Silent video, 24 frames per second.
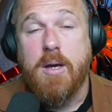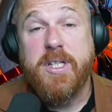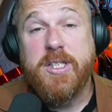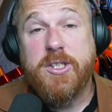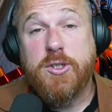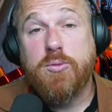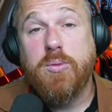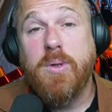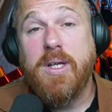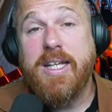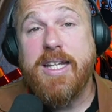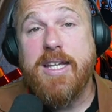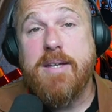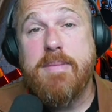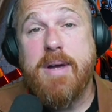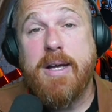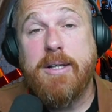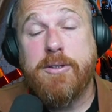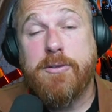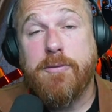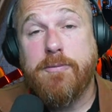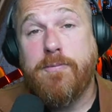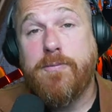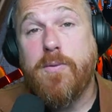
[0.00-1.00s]
But it's really
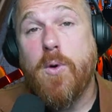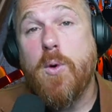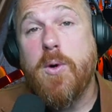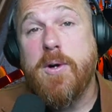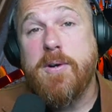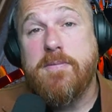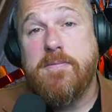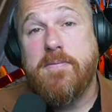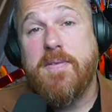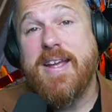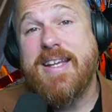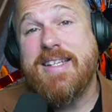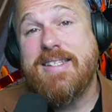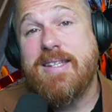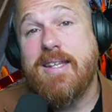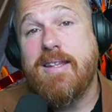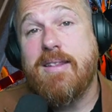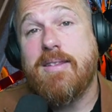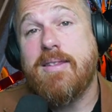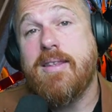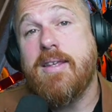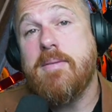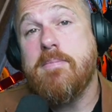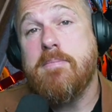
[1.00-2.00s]
about the
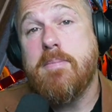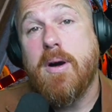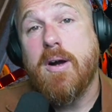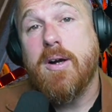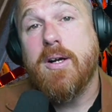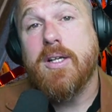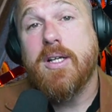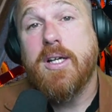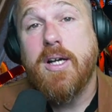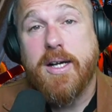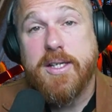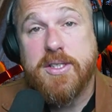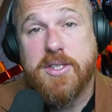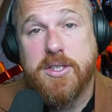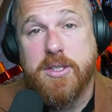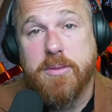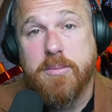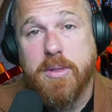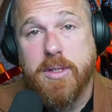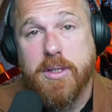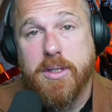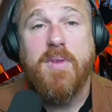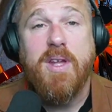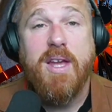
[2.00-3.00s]
forward-facing theme park
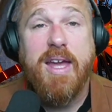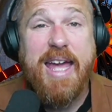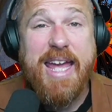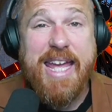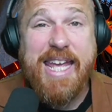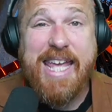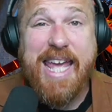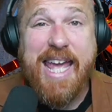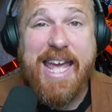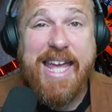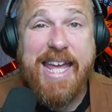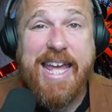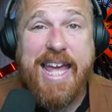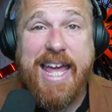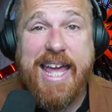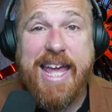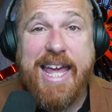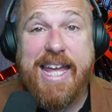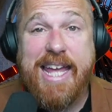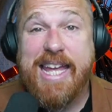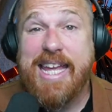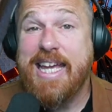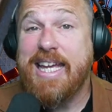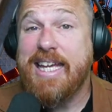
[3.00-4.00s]
customer,
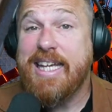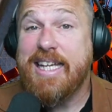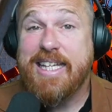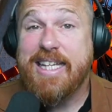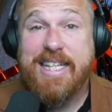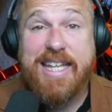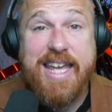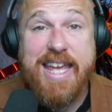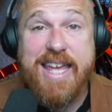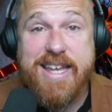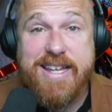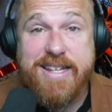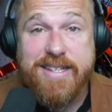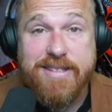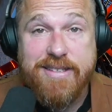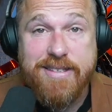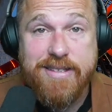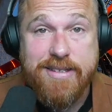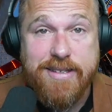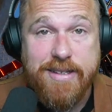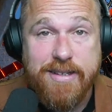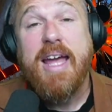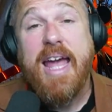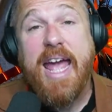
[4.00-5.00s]
aka
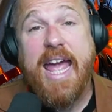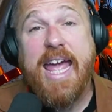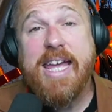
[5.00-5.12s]
kids,